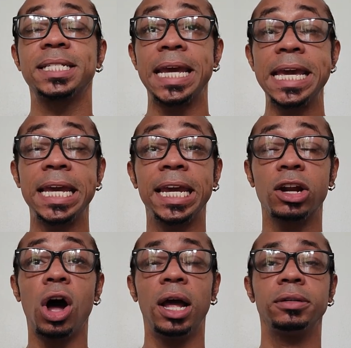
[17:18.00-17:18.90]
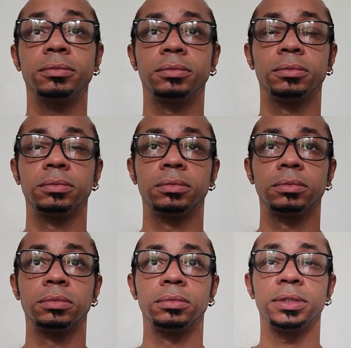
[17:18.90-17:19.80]
taking it on,
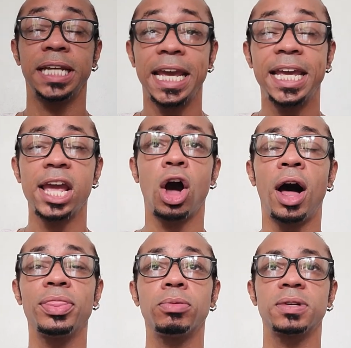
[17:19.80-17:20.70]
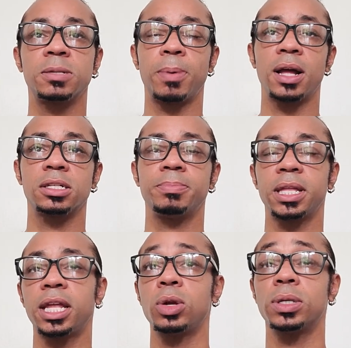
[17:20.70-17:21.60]
taking on the
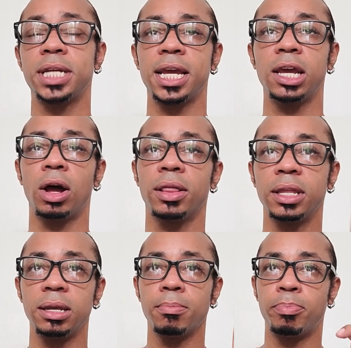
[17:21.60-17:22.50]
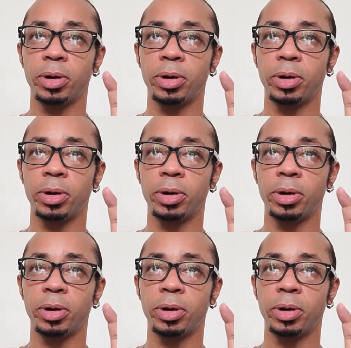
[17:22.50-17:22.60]
responsibility or taking on the